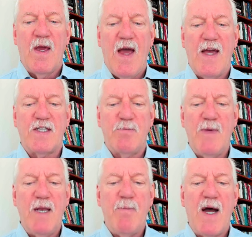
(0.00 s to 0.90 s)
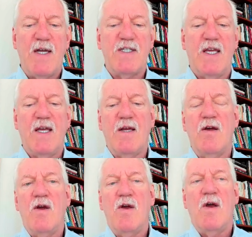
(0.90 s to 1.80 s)
as minimizing
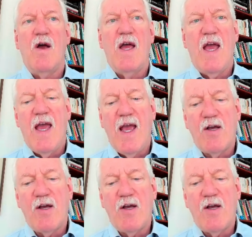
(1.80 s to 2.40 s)
a